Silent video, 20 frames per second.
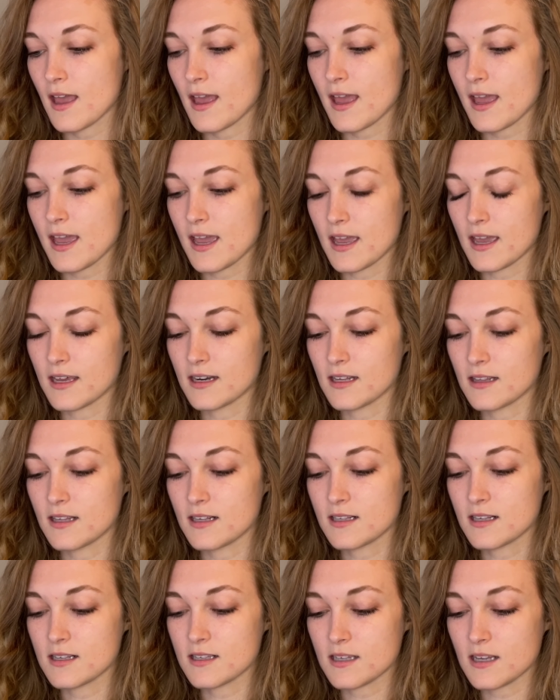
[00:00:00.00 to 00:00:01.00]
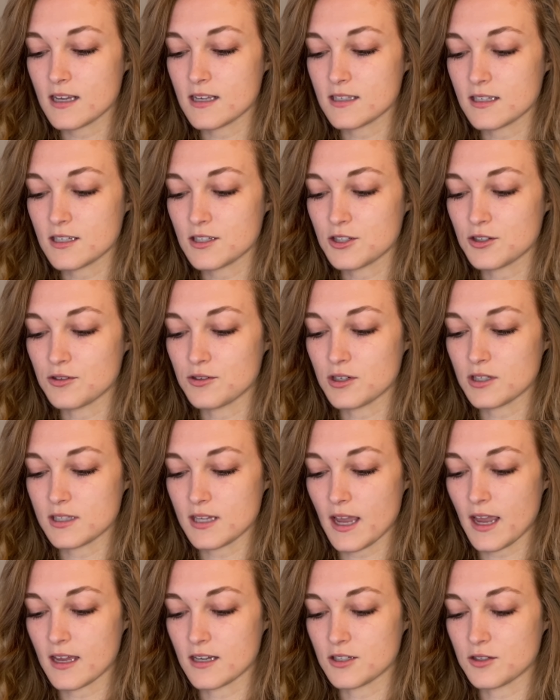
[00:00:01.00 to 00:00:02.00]
And this is easy to just
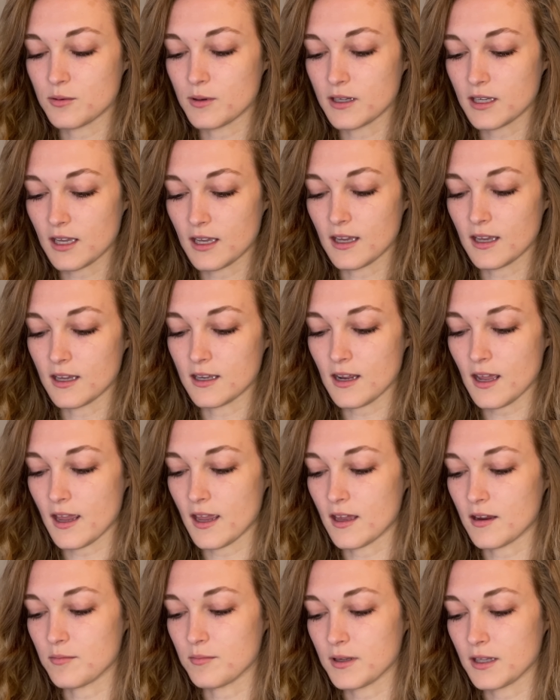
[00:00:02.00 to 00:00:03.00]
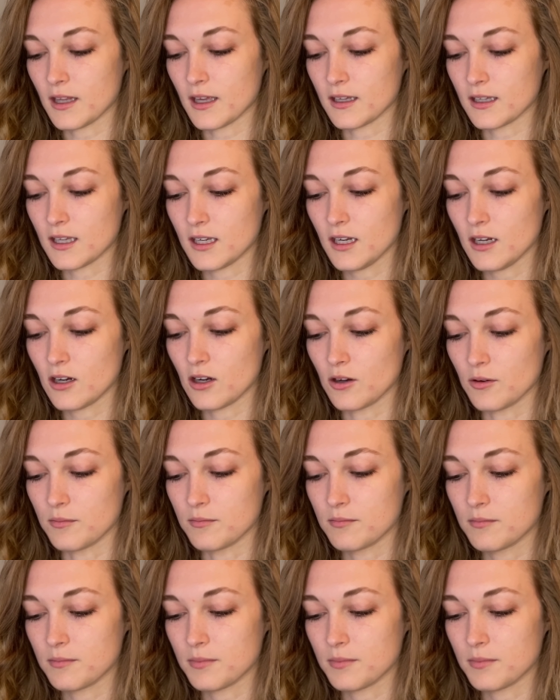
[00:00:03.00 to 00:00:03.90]
hand to a kid and be like, here,